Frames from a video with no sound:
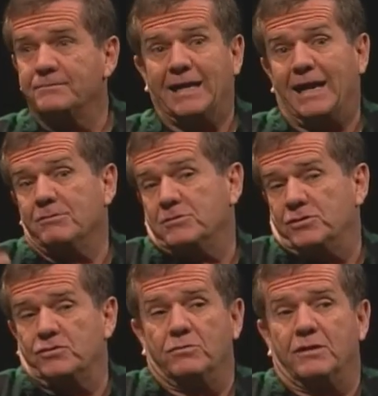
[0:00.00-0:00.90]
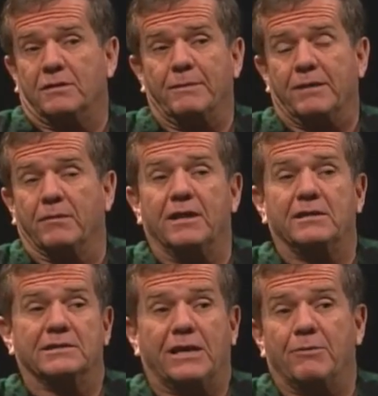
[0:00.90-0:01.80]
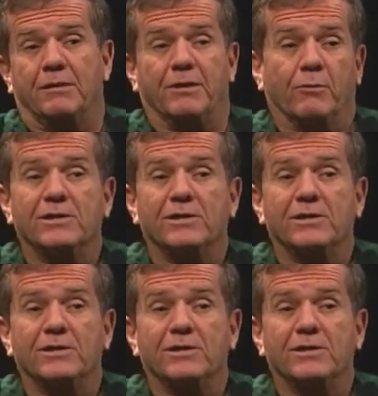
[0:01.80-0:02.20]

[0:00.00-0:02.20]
and I was just doing it to make money because I wanted to be a